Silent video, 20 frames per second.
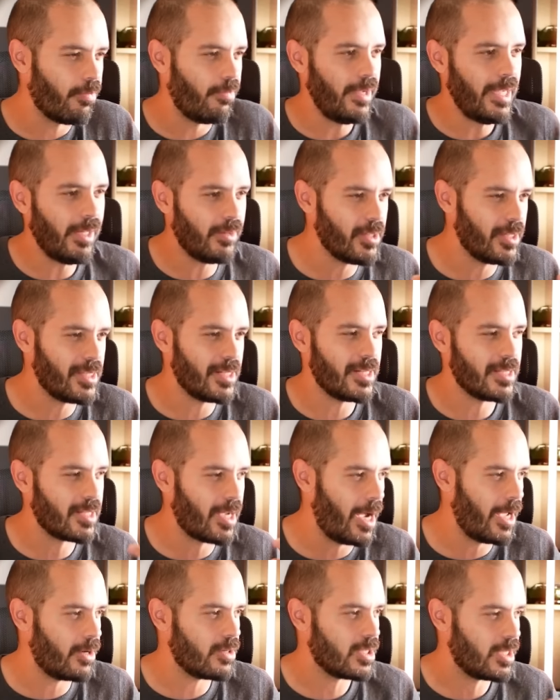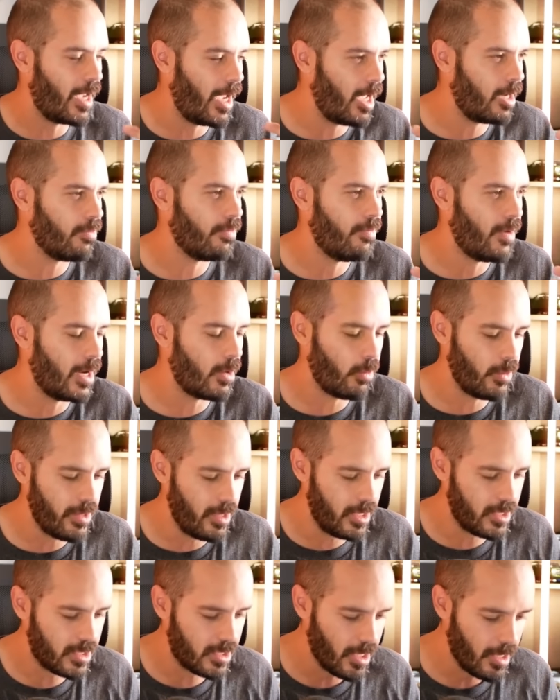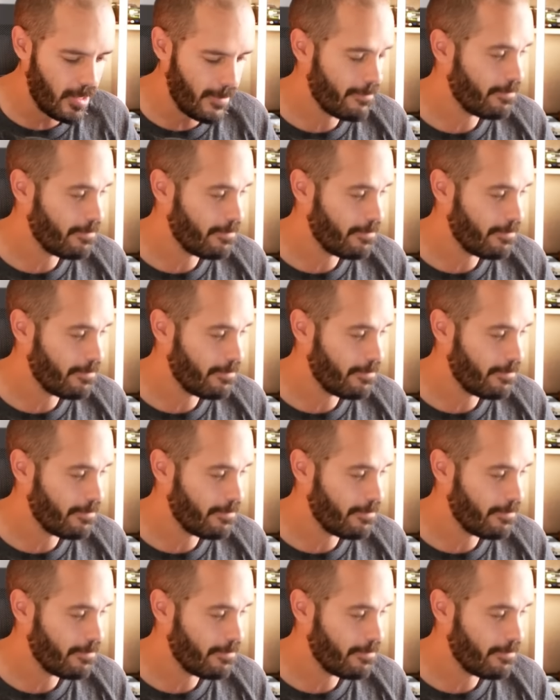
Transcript: feel that the designers had fun with this.